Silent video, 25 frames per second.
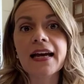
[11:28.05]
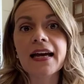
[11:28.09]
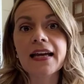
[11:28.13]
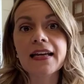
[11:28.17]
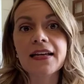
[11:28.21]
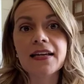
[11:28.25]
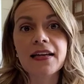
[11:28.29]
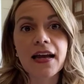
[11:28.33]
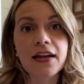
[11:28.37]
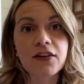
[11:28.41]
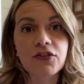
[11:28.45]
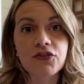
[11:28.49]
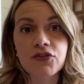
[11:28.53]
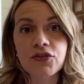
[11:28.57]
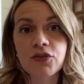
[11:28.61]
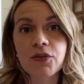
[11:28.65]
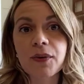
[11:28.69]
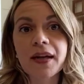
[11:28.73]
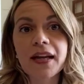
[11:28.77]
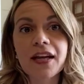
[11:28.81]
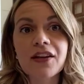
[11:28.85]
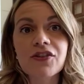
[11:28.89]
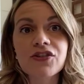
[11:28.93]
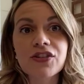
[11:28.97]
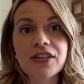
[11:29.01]
and true
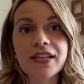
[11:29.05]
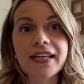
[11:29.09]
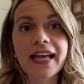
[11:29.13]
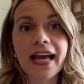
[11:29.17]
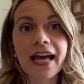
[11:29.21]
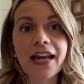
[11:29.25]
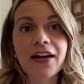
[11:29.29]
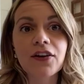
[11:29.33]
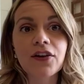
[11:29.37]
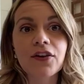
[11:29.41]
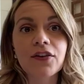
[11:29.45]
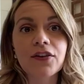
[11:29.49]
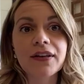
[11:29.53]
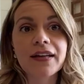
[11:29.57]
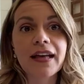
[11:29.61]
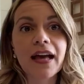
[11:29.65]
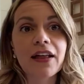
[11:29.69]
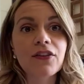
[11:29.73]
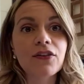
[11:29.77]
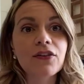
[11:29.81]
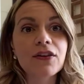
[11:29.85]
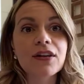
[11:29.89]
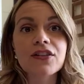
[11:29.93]
ADHD can occur together.